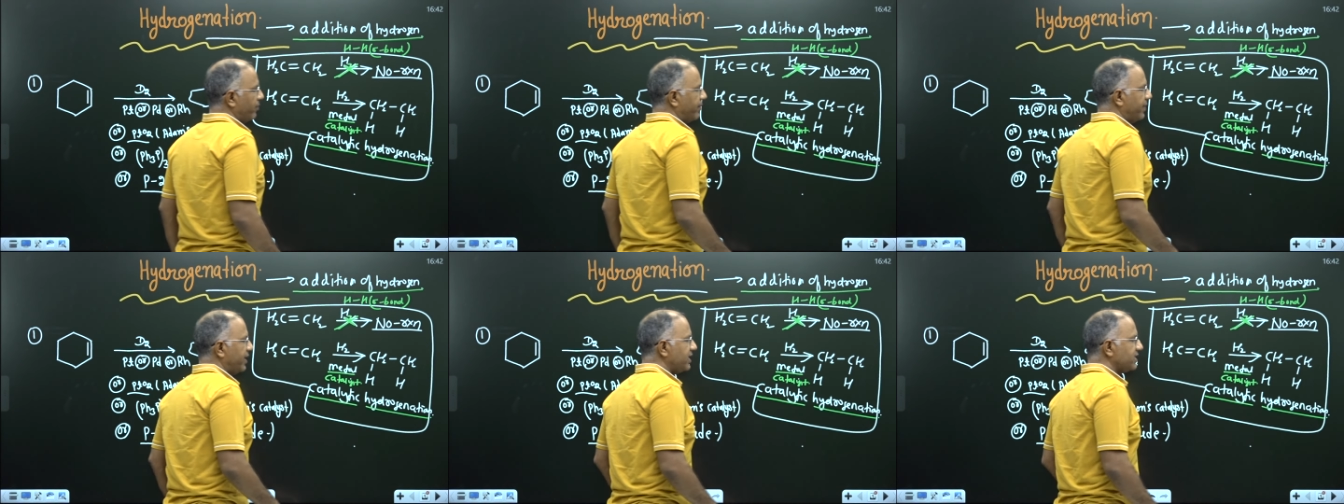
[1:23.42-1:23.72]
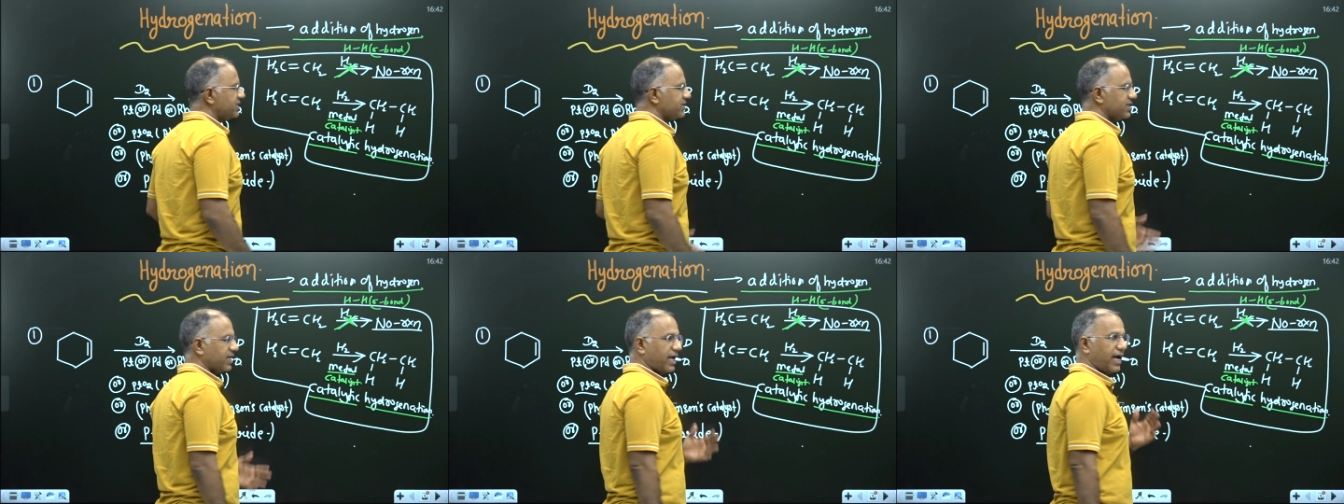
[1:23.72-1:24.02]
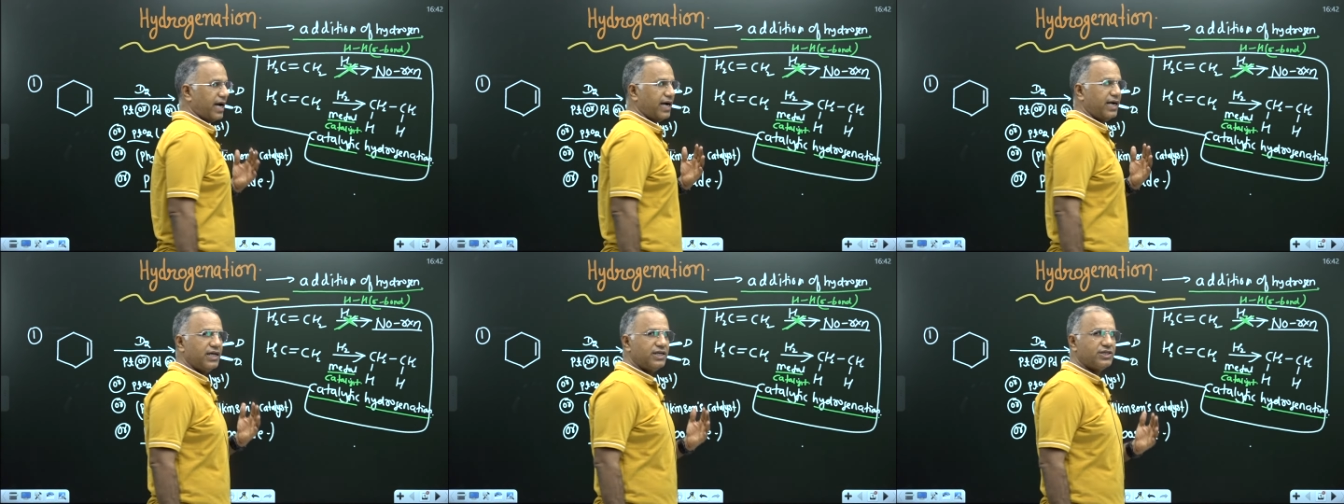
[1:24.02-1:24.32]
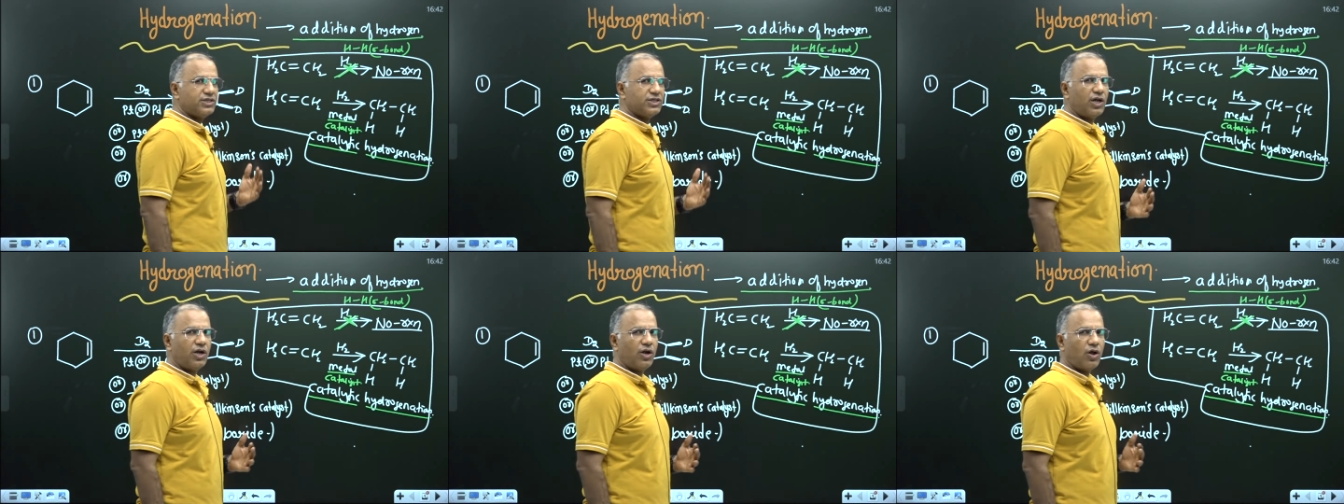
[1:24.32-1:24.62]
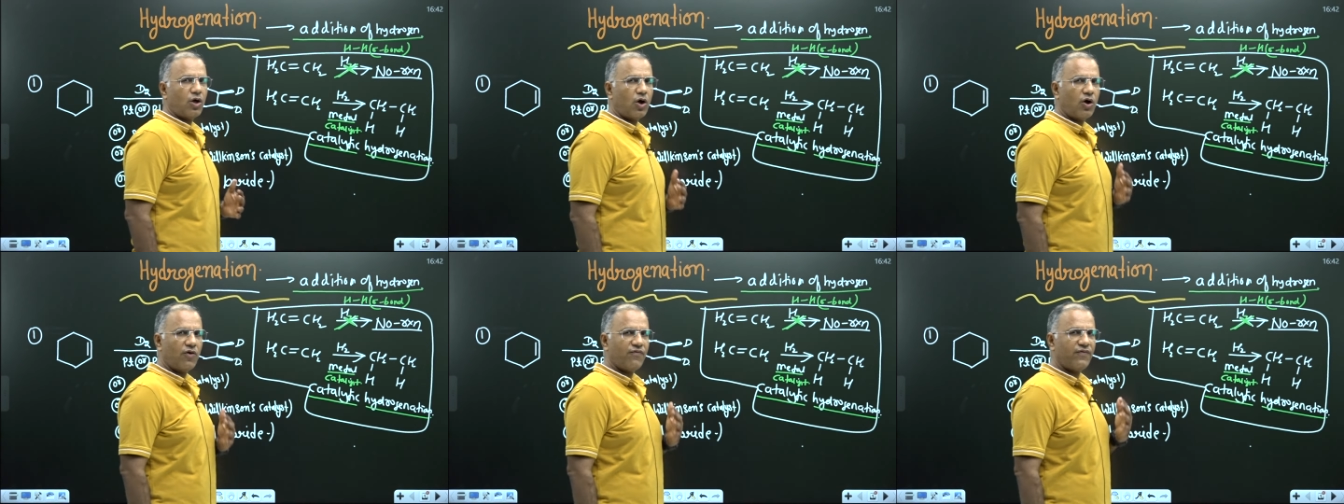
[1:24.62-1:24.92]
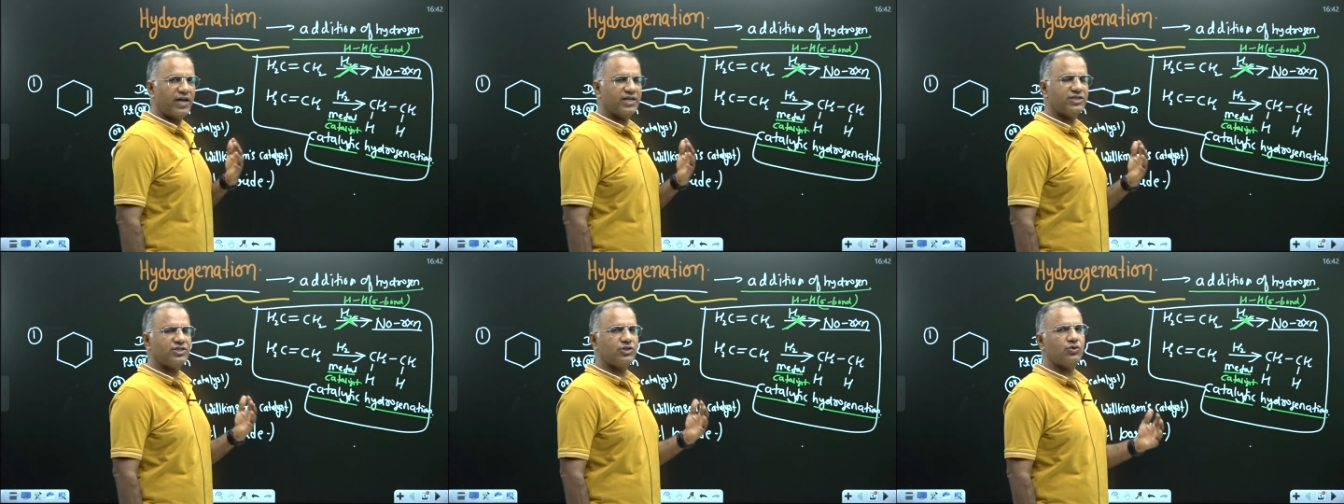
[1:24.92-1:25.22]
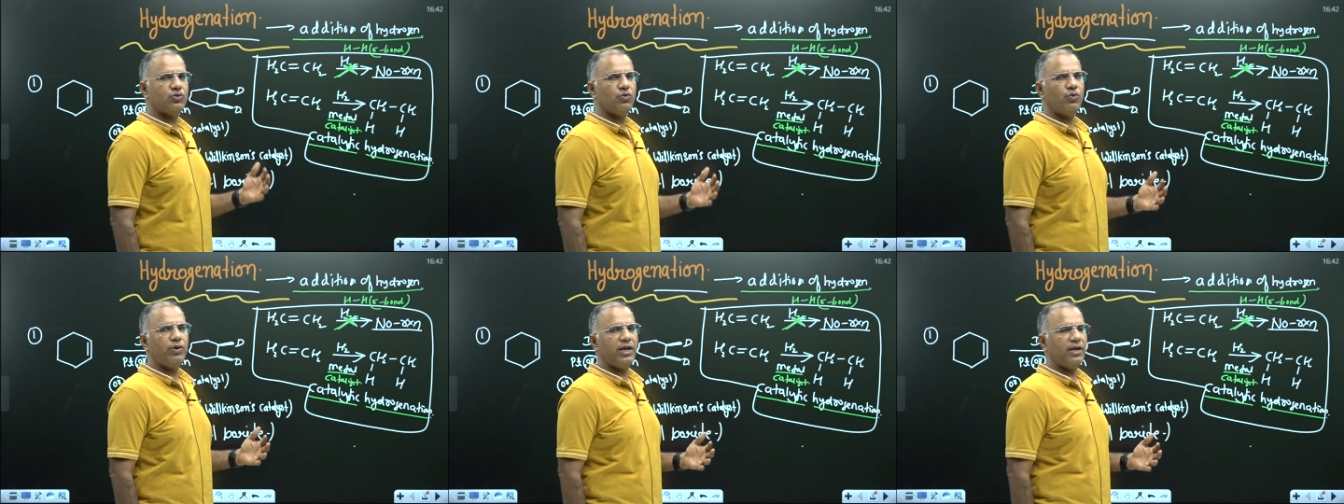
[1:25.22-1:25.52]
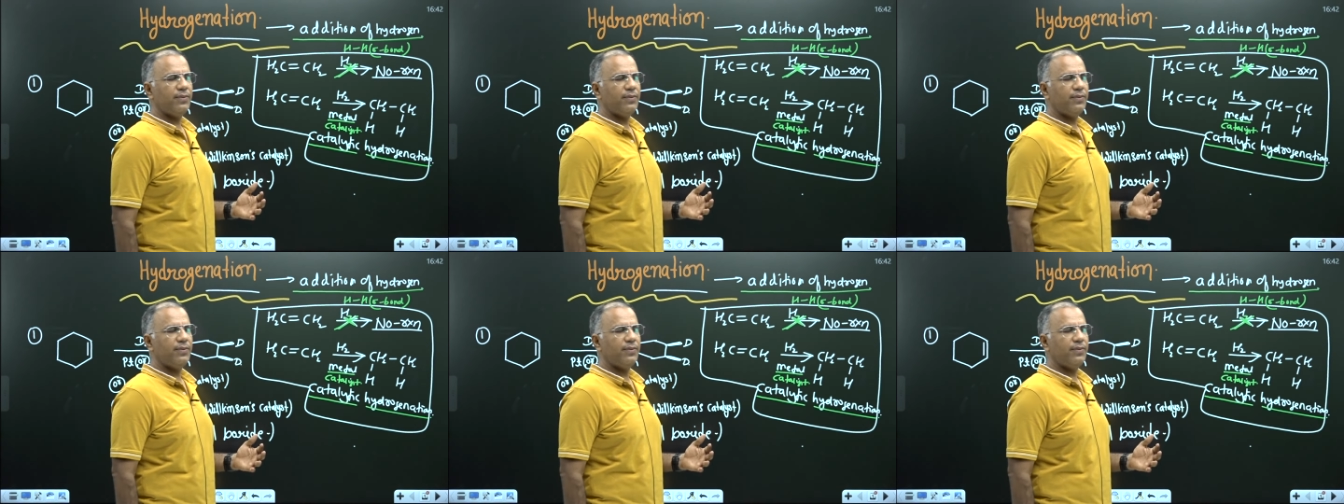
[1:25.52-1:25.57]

Means addition of H2